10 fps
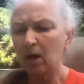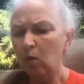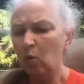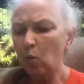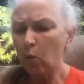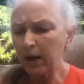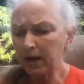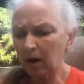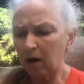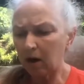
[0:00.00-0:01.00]
What
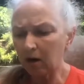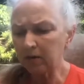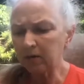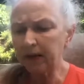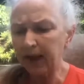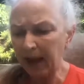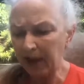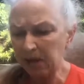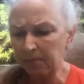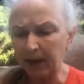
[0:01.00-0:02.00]
are the
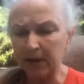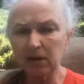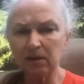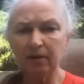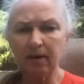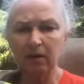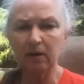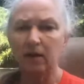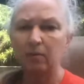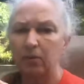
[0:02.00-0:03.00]
aspects that are
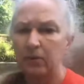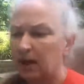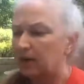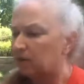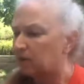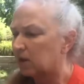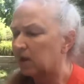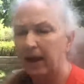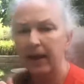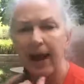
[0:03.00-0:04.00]
going to protect this
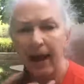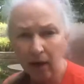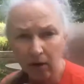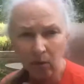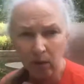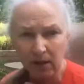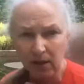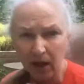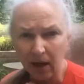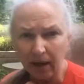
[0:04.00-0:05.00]
egg? How can we
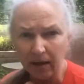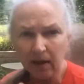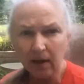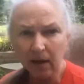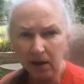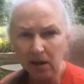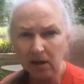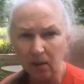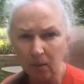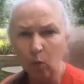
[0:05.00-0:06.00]
design a
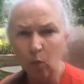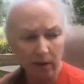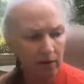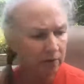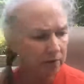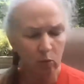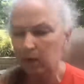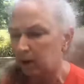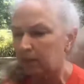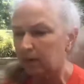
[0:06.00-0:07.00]
system? What are
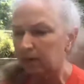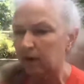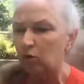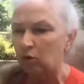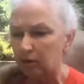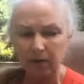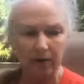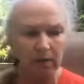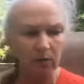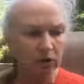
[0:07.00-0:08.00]
going to be the good
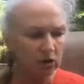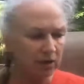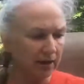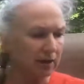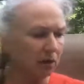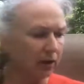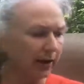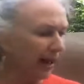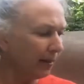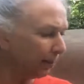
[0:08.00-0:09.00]
things we should take a look at?